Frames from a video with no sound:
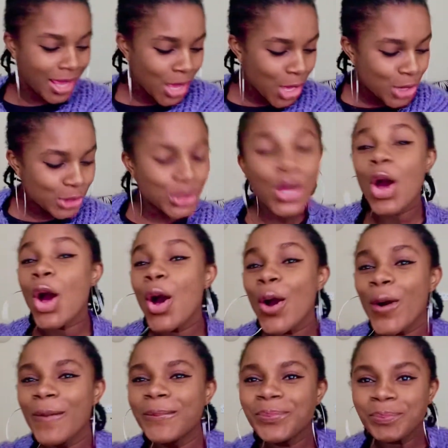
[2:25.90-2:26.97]

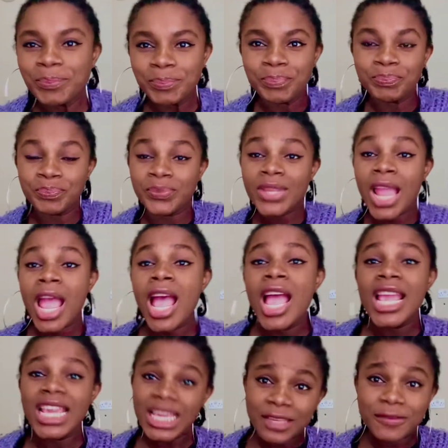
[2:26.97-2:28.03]
So
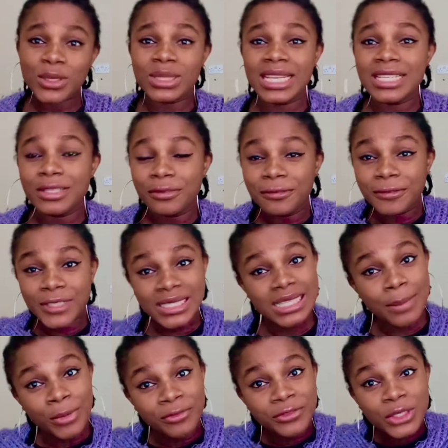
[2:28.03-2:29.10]
today is your first time
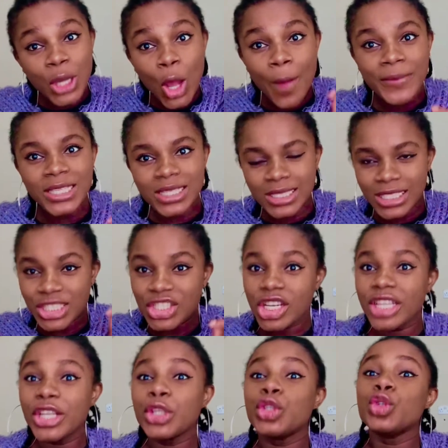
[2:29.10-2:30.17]
of coming to this channel,
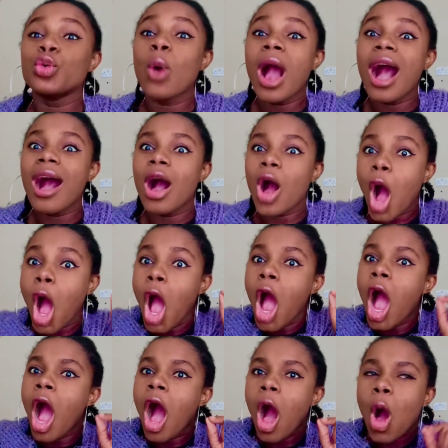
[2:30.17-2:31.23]
you are
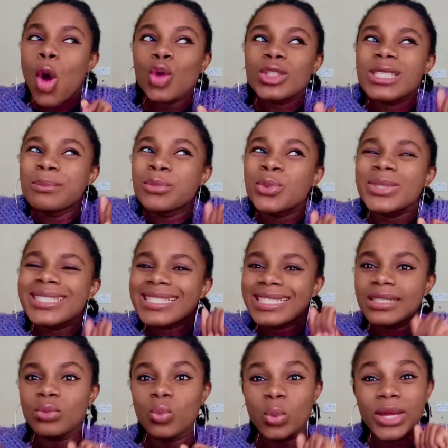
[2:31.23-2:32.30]
ultimately
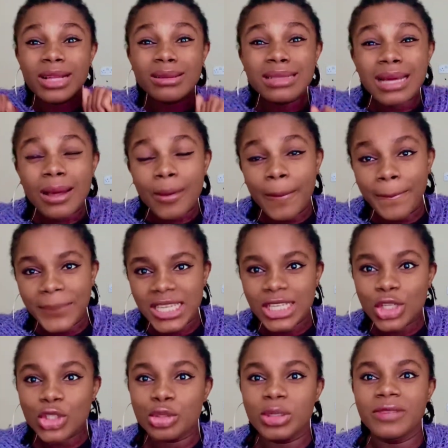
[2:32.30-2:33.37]
welcome
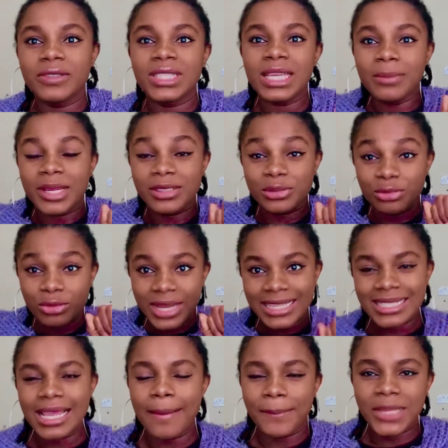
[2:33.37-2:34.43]
because you even came at the right
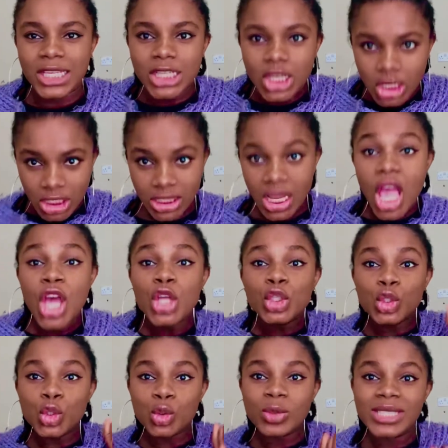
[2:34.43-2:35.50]
time because
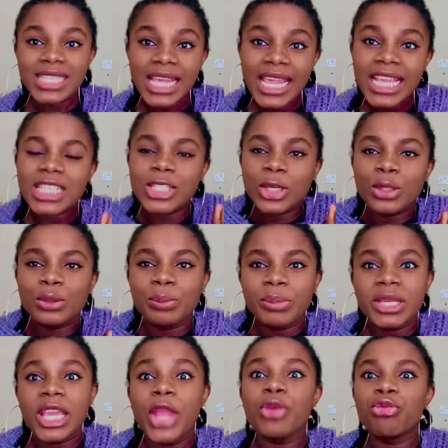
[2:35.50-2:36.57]
today is going to be
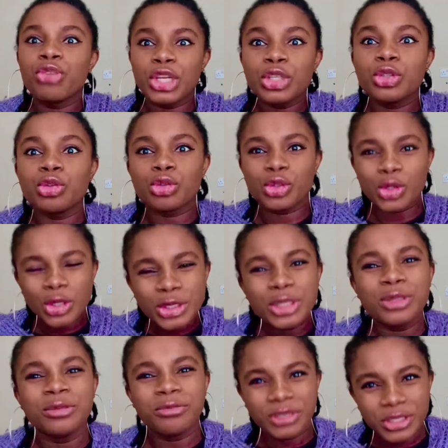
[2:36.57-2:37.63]
a reintroduction
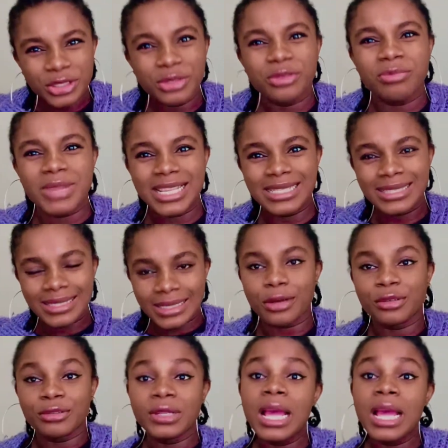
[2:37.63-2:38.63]
video of myself.